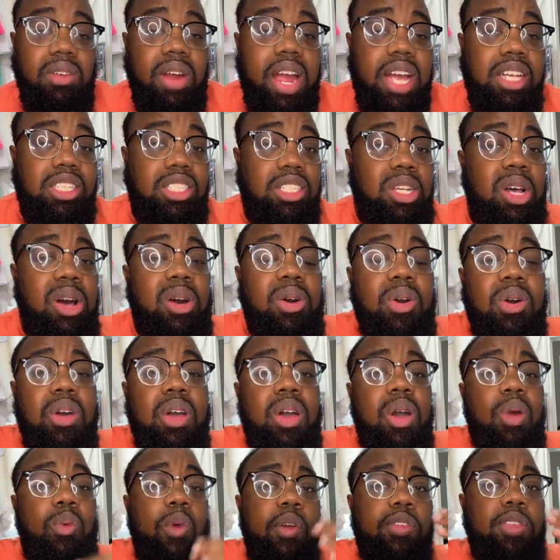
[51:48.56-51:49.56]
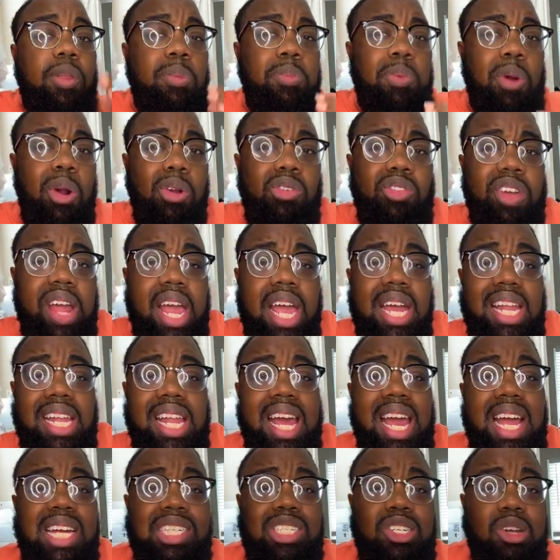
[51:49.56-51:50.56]
All right. So with the Procreate
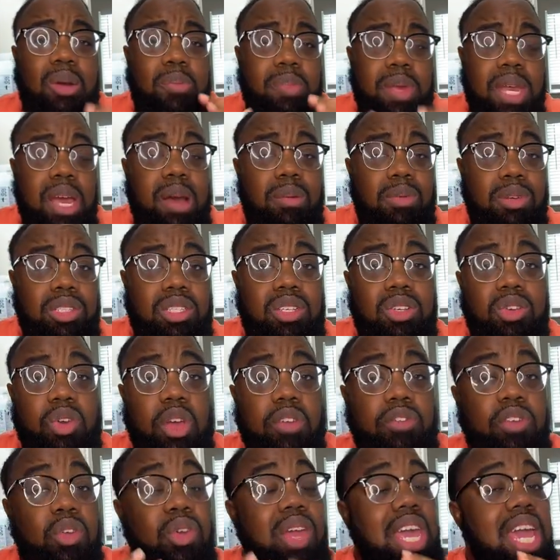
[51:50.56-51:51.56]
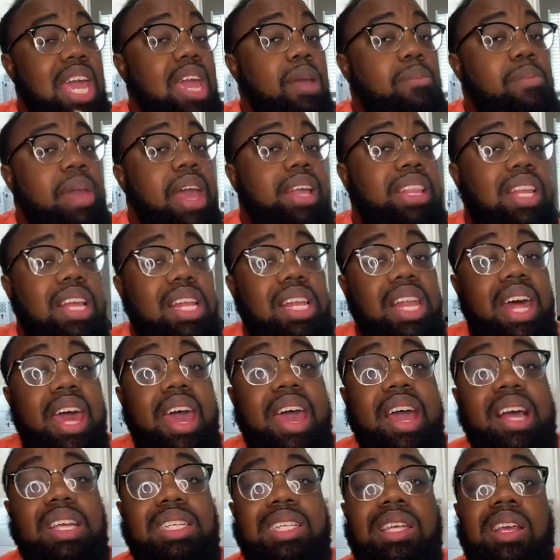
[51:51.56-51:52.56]
class, you'll be able to, if you can't make the
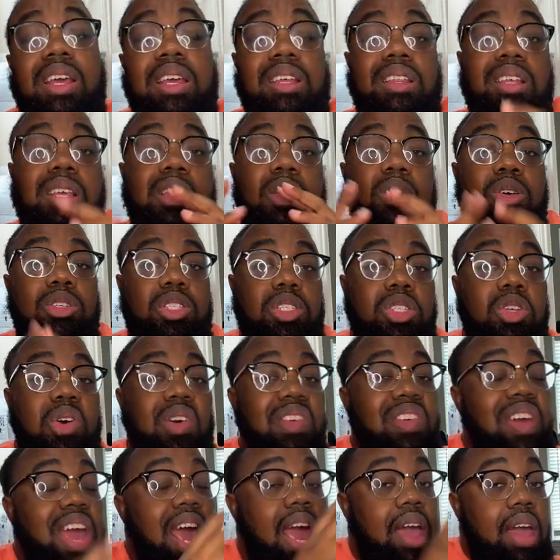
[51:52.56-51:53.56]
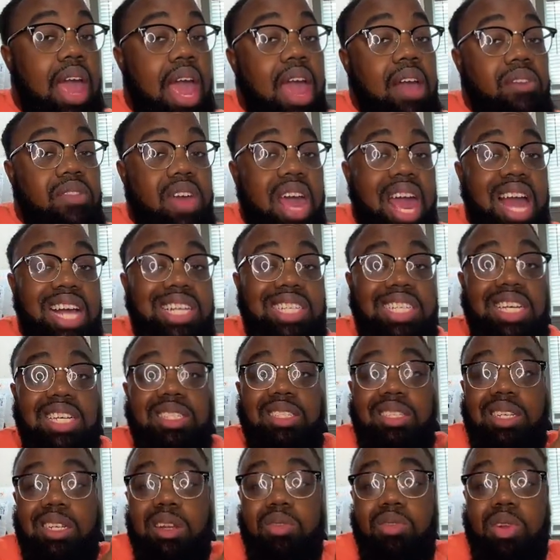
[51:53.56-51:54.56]
class, then you'll still have
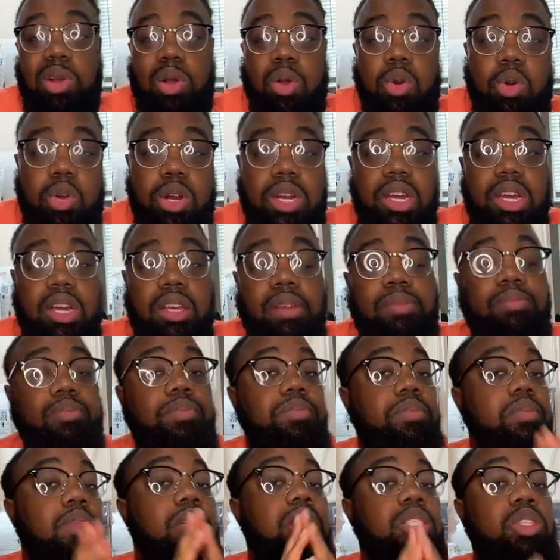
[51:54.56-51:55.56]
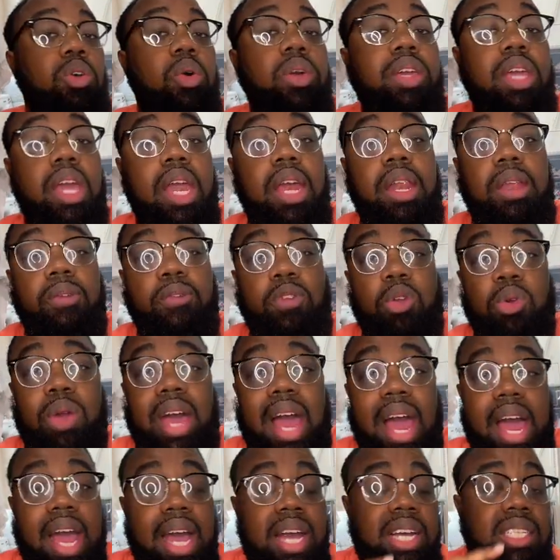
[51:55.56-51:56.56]
access to the recording. So again, if you
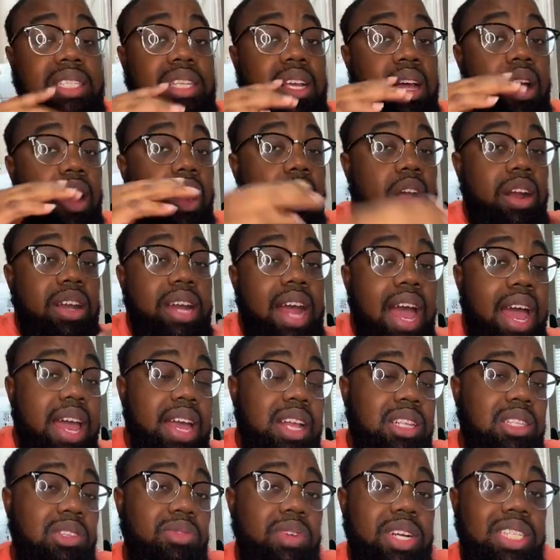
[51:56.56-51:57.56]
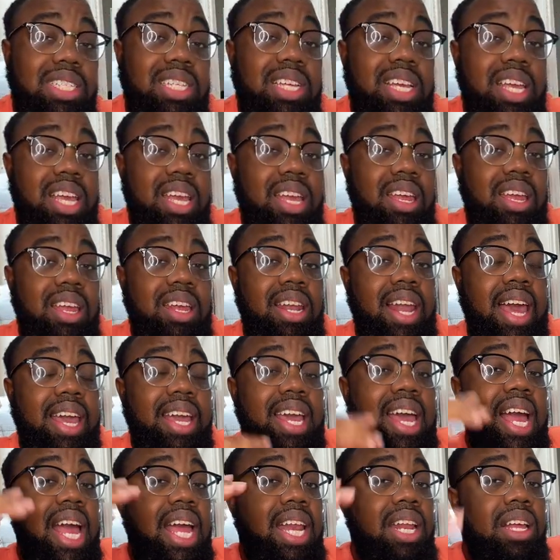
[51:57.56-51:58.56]
guys are not interested in
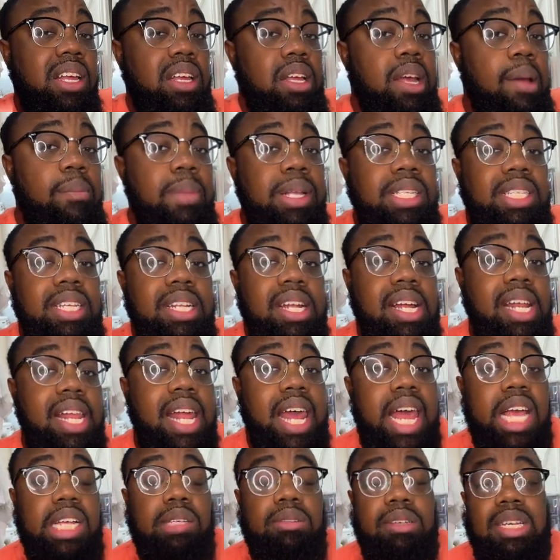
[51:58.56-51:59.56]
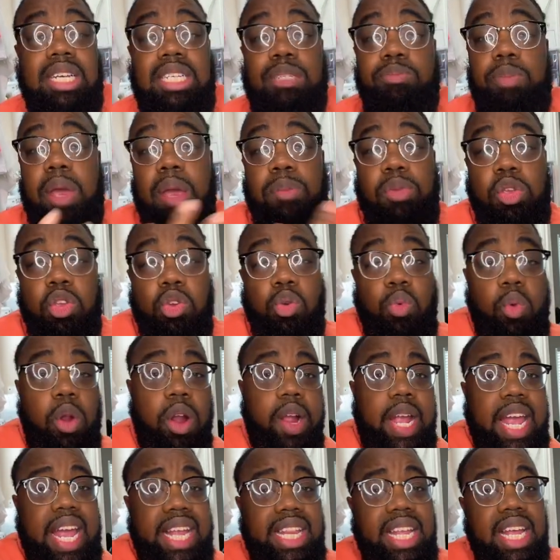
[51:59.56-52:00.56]
like kind of coming to the class because maybe you
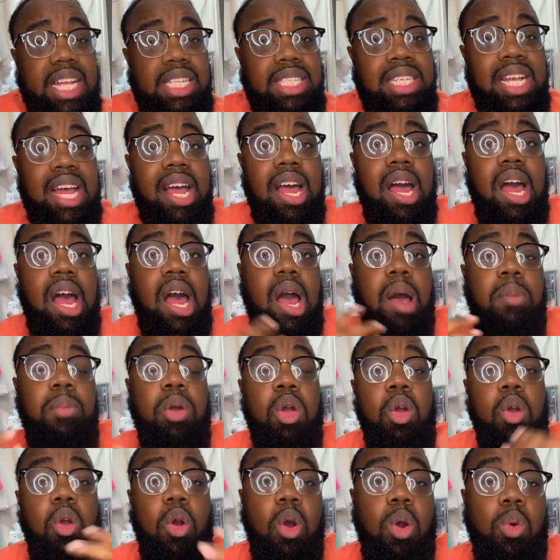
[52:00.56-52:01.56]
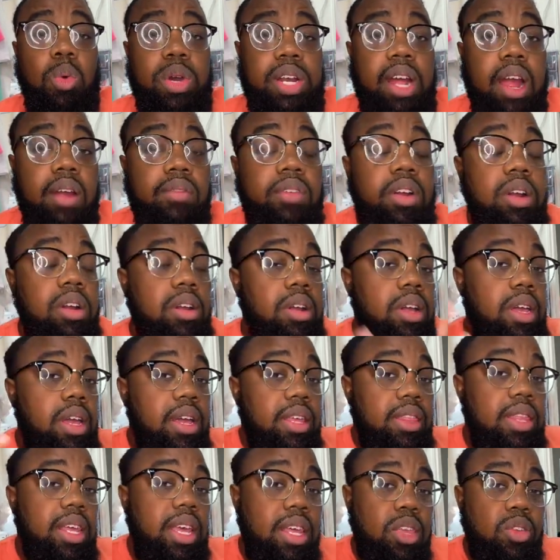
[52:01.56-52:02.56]
work at that time or whatever,
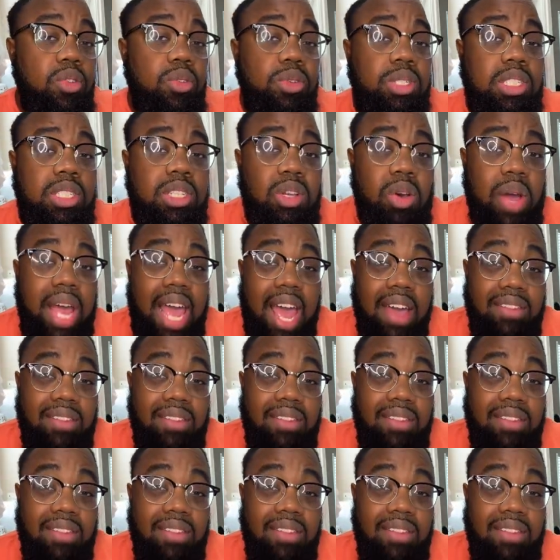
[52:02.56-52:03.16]
then you still